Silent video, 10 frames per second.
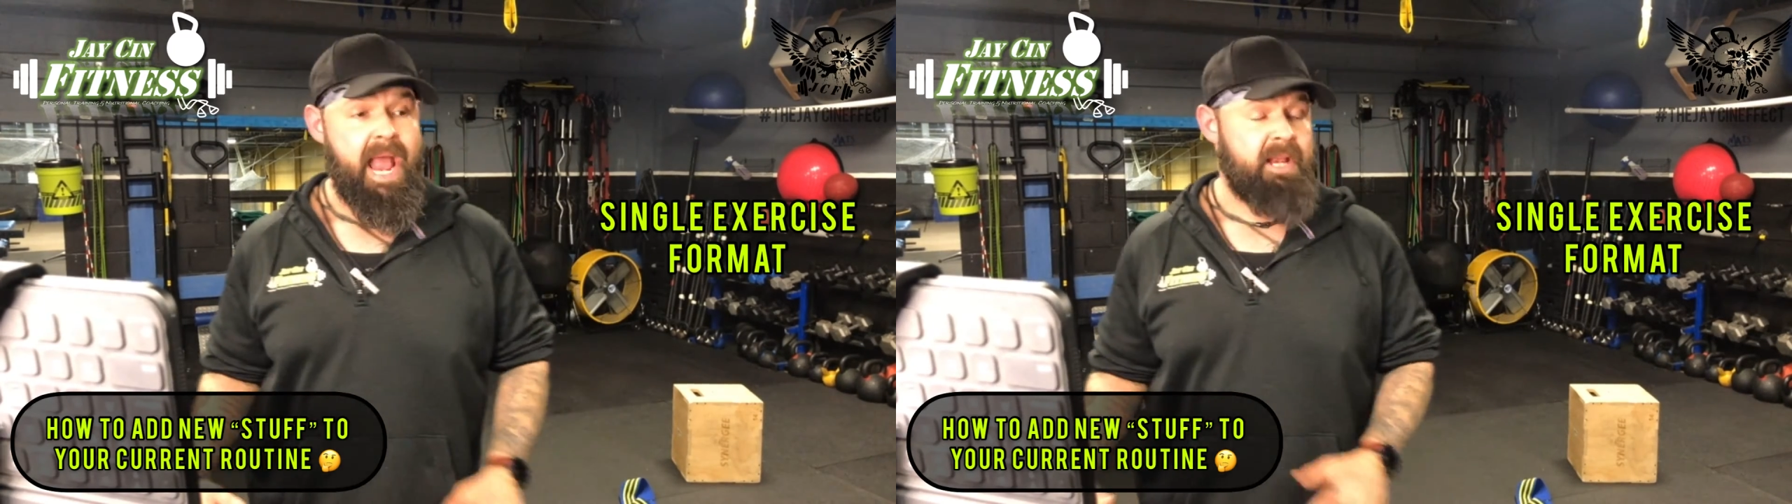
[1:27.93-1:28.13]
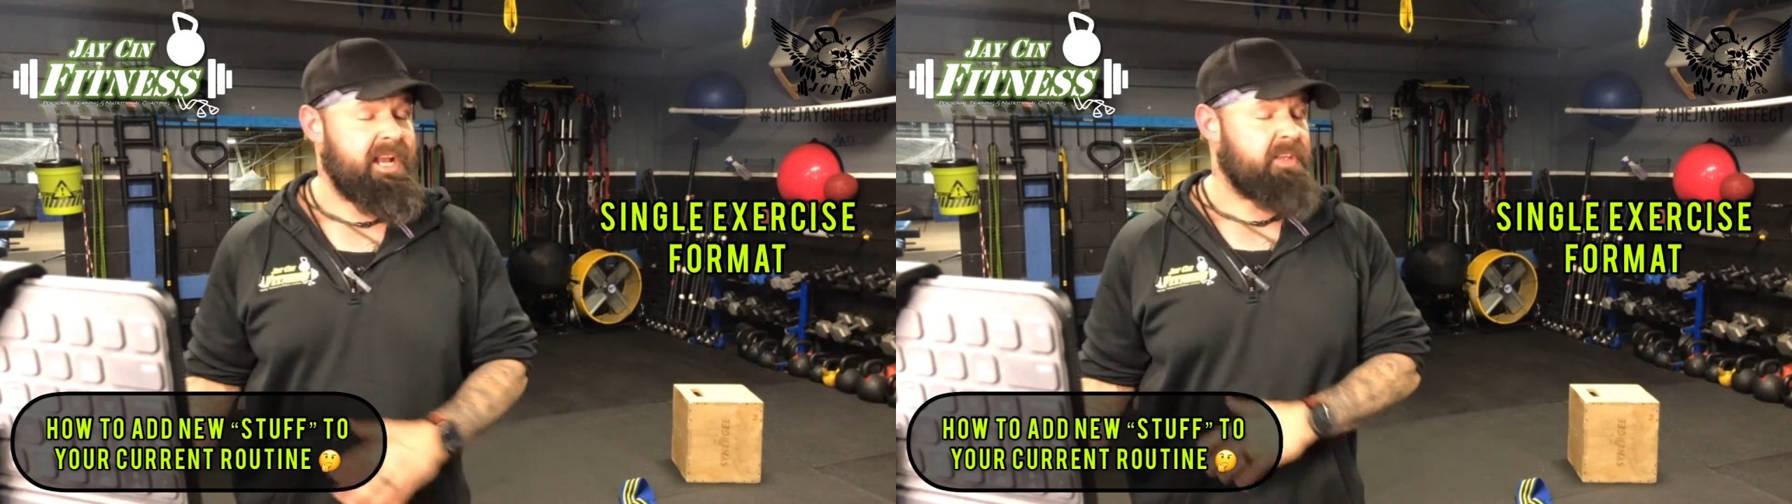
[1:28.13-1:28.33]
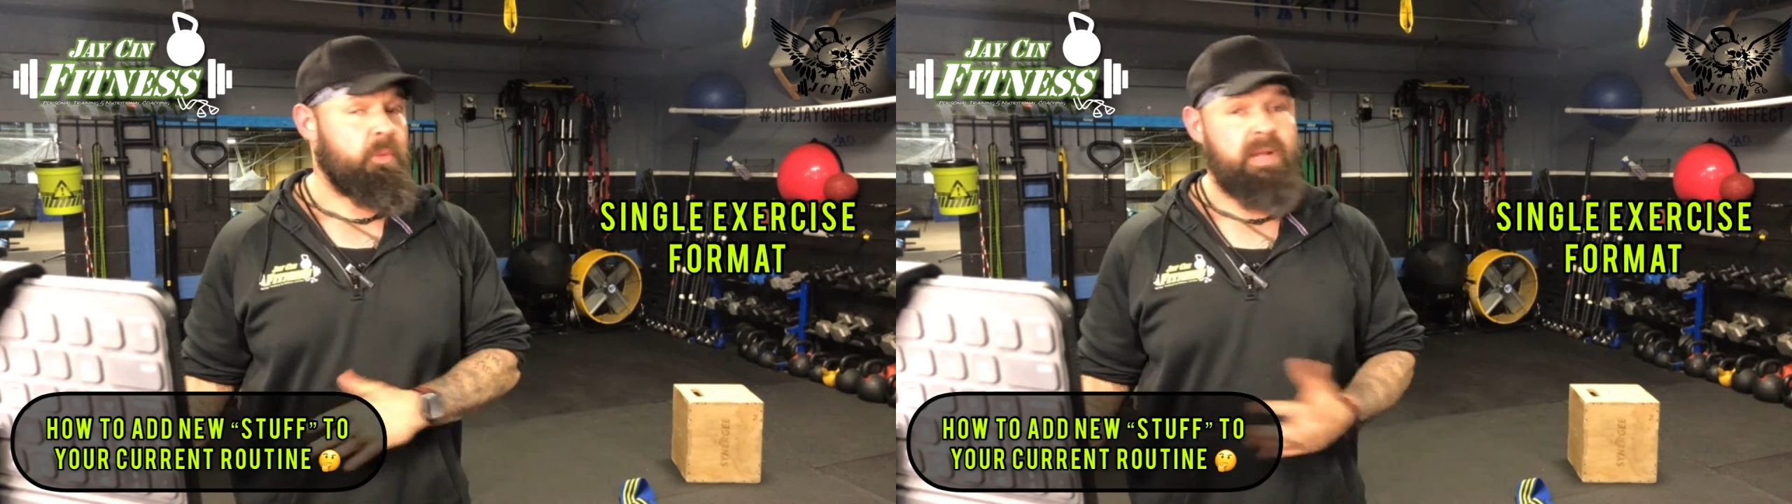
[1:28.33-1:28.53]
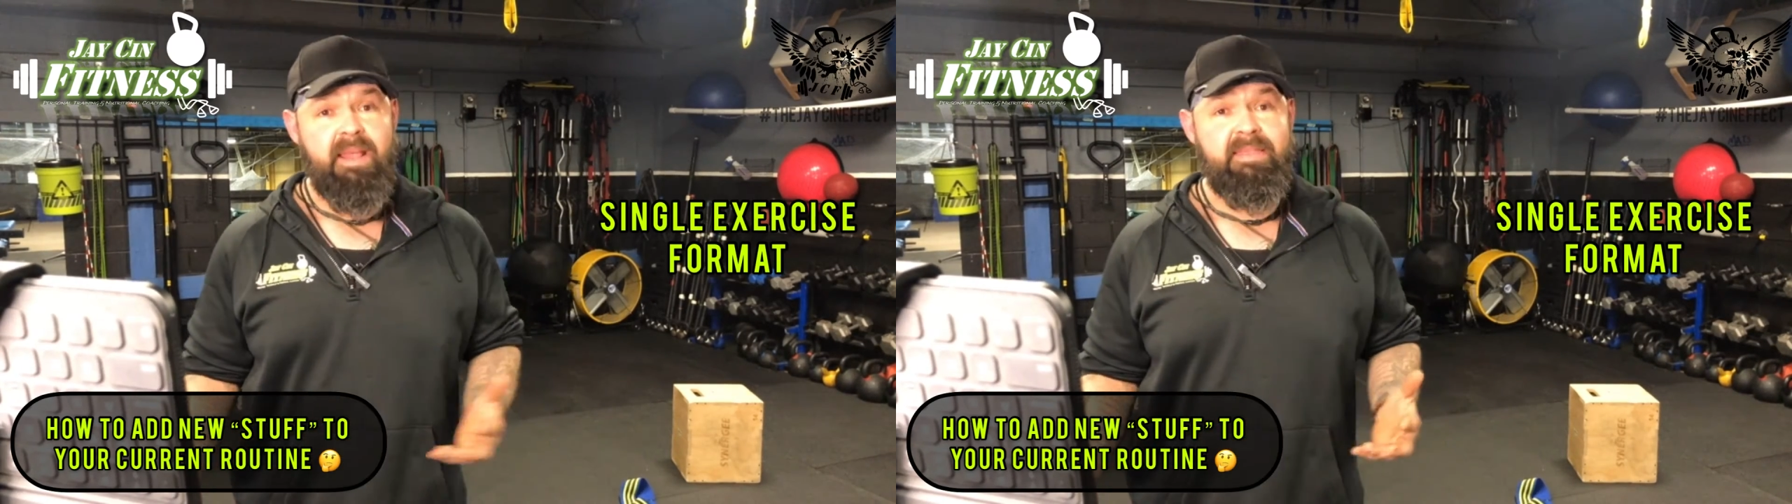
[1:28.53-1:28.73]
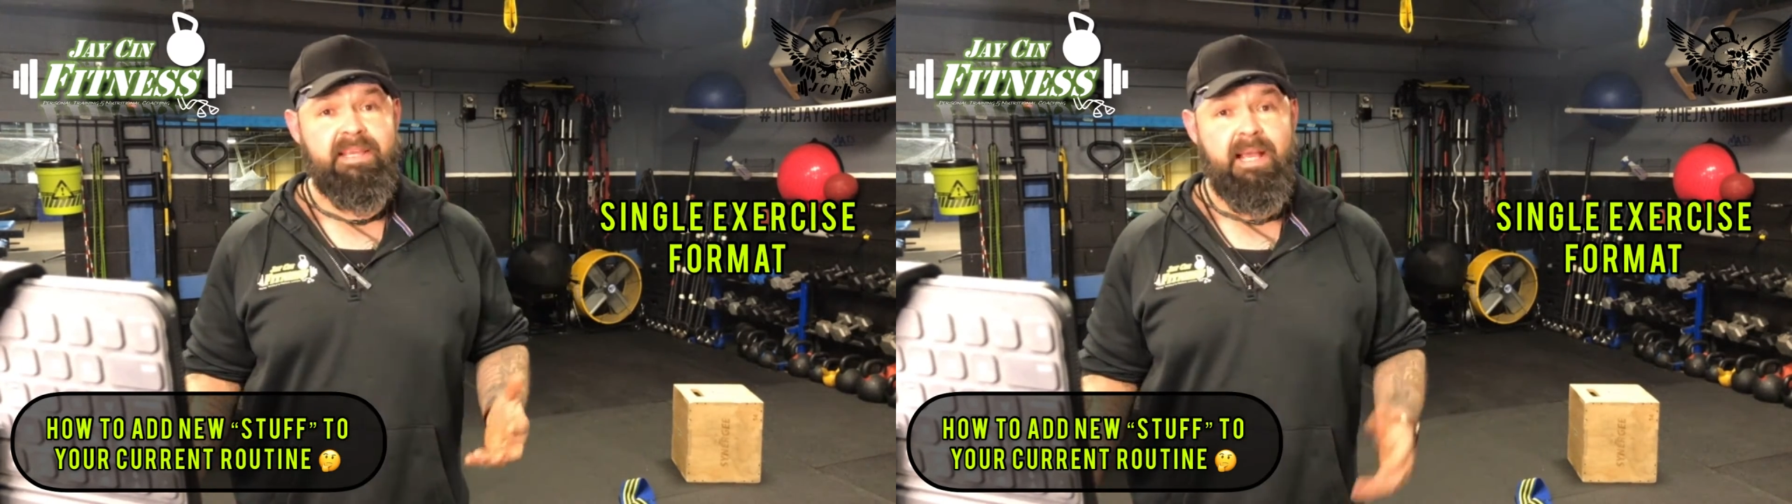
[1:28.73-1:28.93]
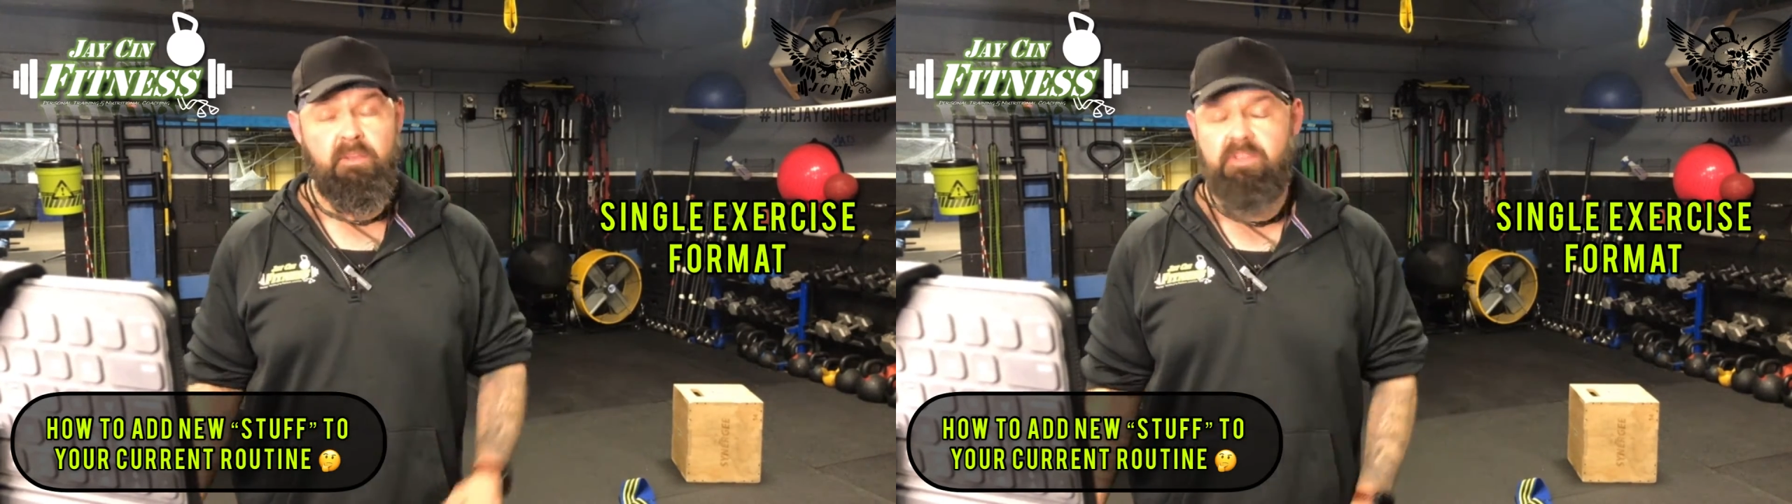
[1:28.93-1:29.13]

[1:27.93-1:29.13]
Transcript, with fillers: and you're not doing anything else.